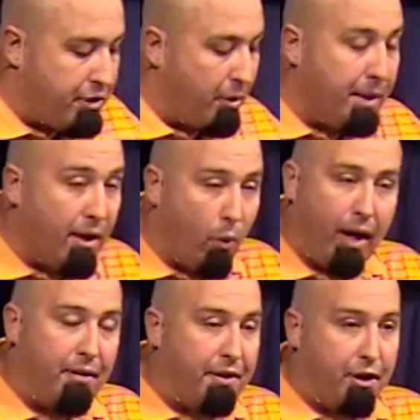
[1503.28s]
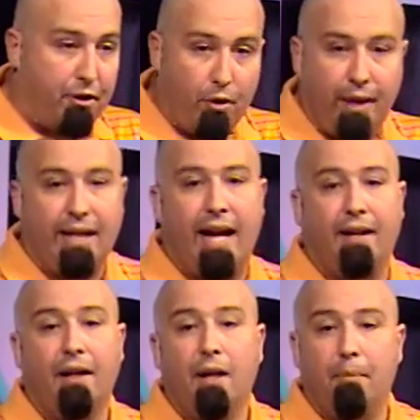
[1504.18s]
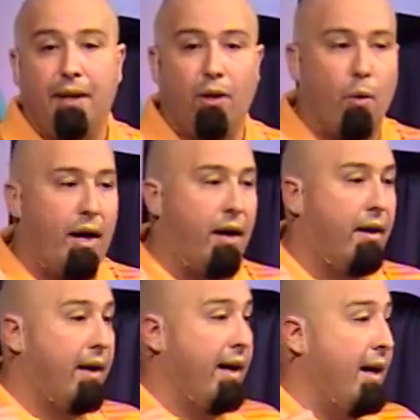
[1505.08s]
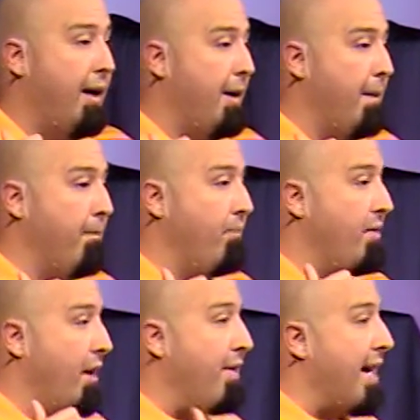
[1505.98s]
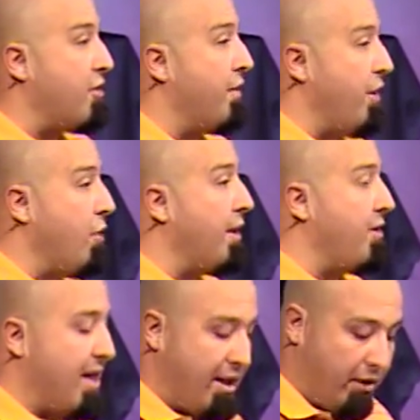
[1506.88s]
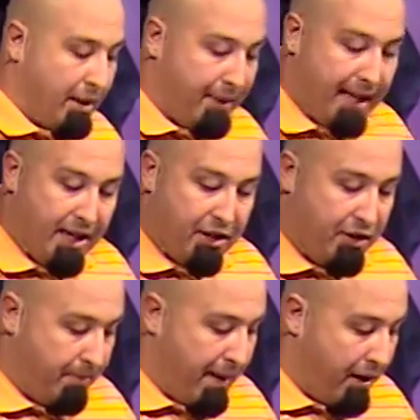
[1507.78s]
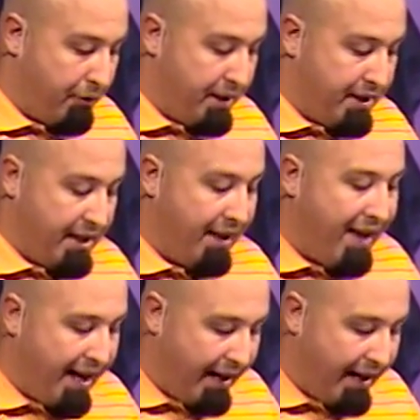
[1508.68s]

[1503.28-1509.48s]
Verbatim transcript: So be aware that they're doing that. Be aware um, of that so that you can set your limitations and boundaries in that